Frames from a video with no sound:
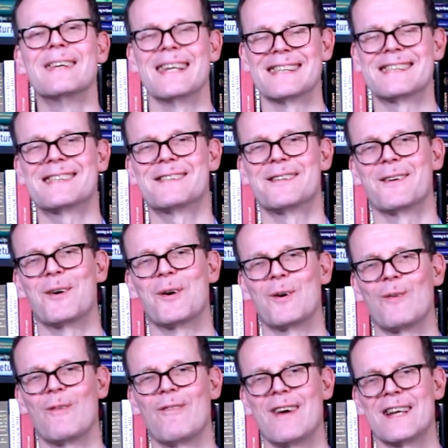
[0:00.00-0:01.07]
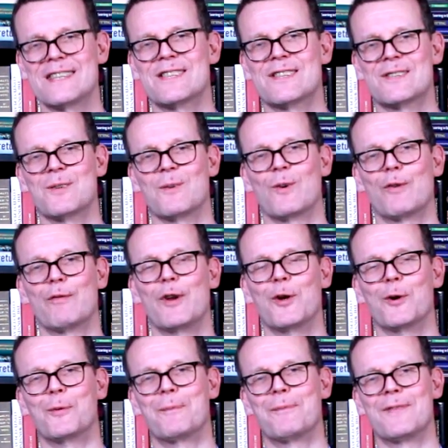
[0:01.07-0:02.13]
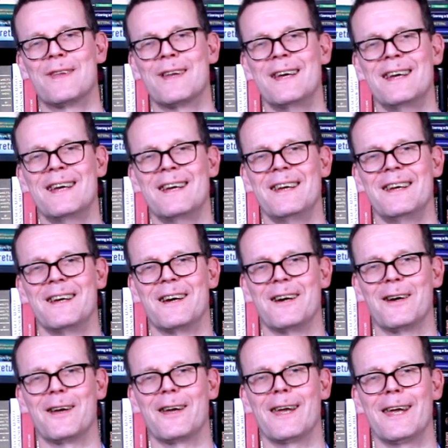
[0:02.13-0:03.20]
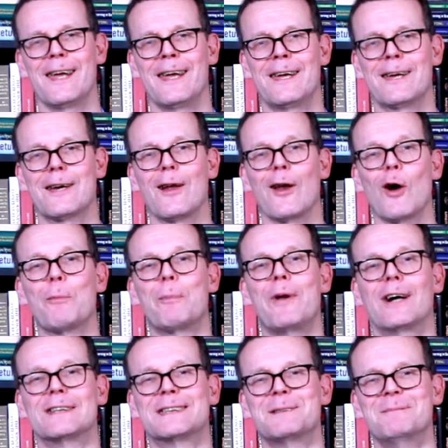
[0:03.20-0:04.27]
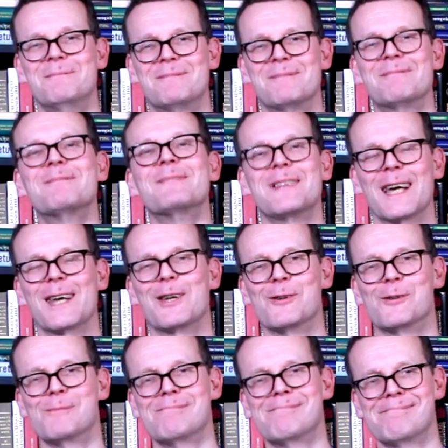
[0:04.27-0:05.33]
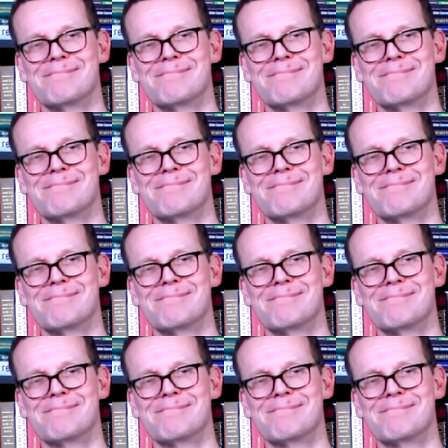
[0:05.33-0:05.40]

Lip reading: Yes, so that's what we do. Ich glaube das. Thank you.